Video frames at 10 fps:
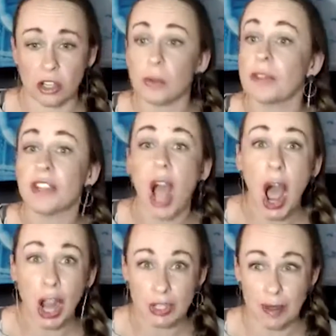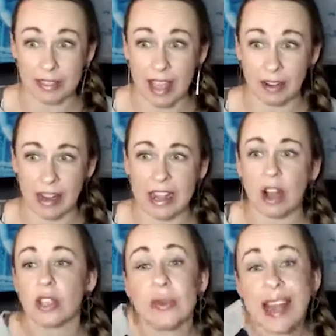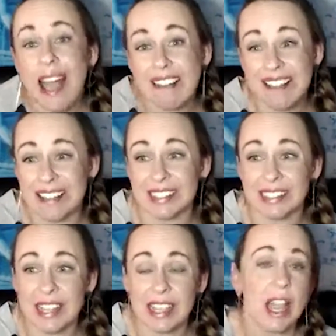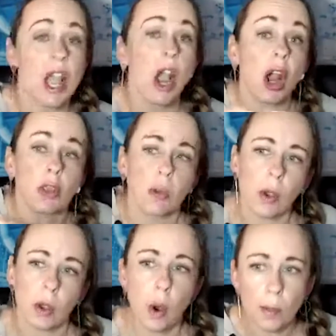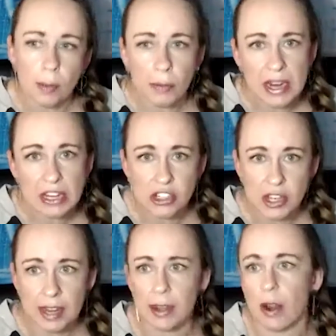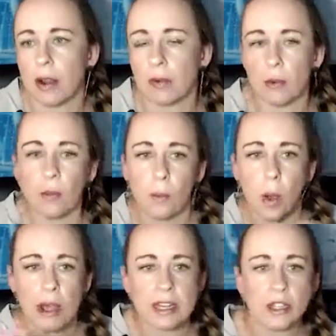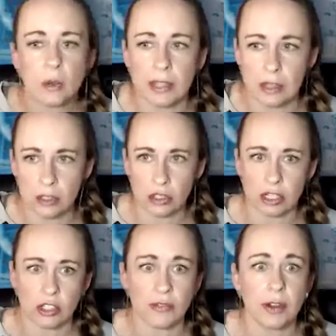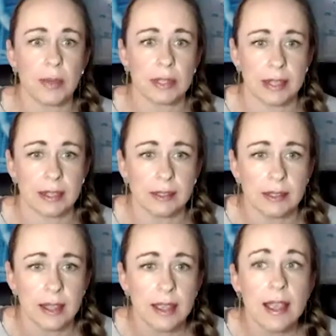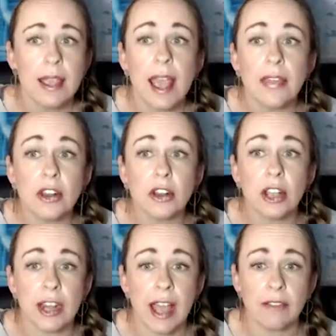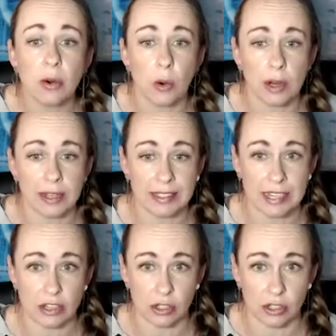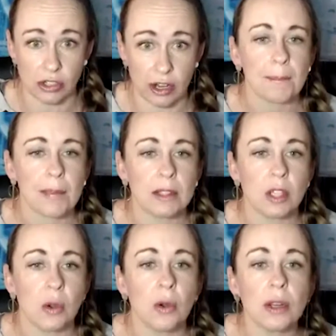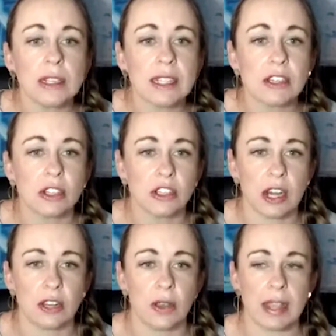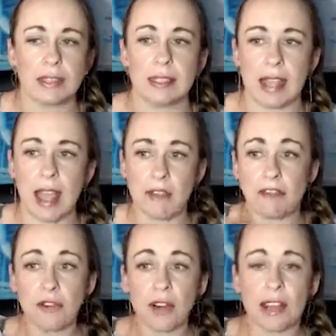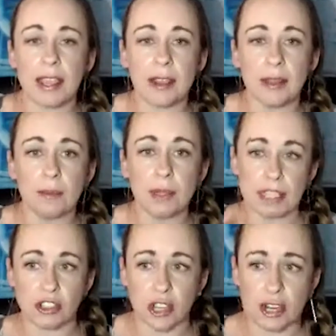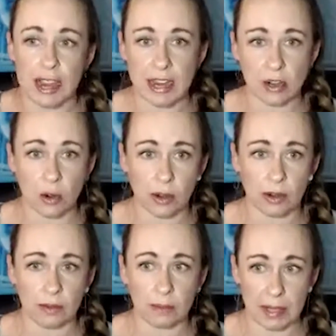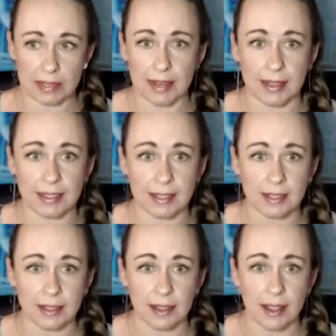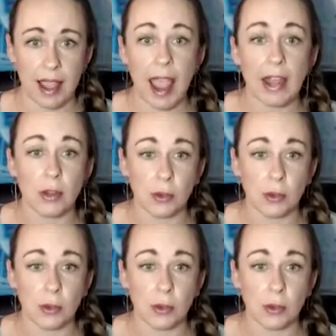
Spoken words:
and we've talked about that, right? Are you an LLC? Are you a corporation? What is your legal structure of your business? And then you're going to have an organizational chart. So an organizational chart, you guys, is every position in your business and